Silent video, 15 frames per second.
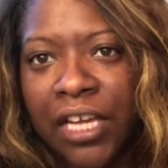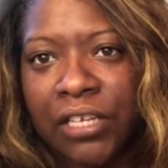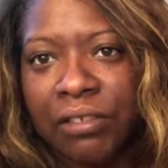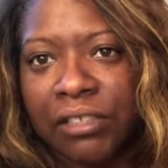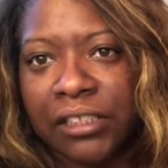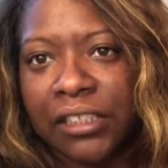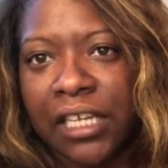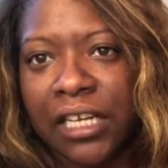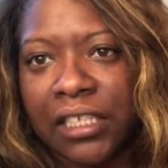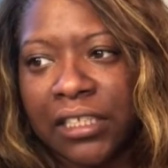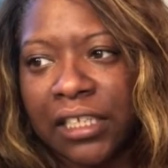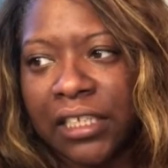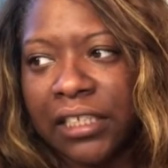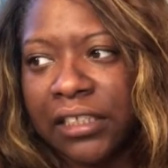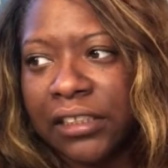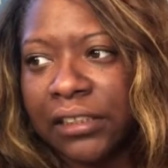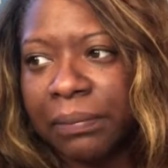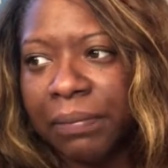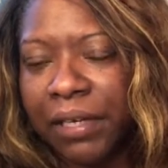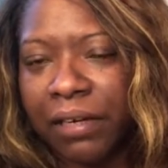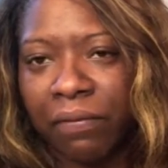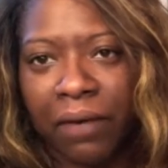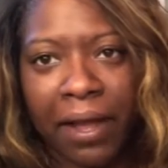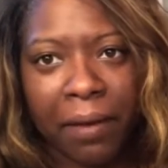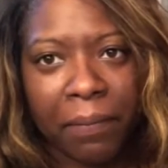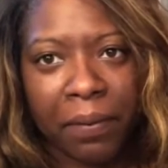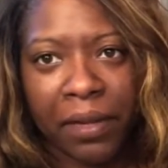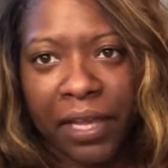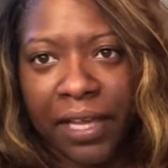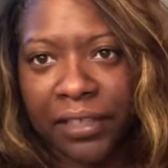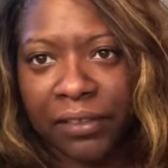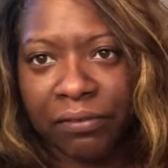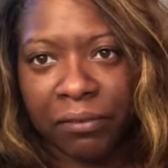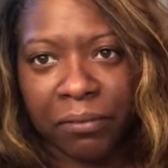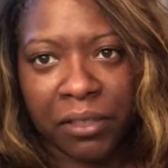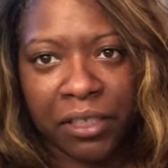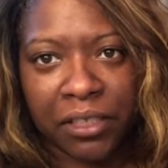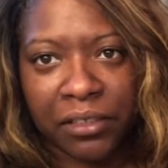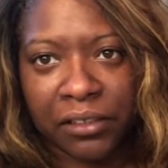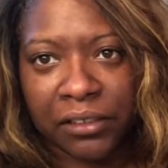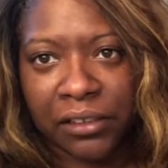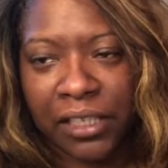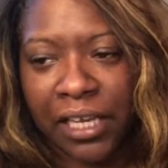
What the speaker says: You can tell that he's been around plants from years,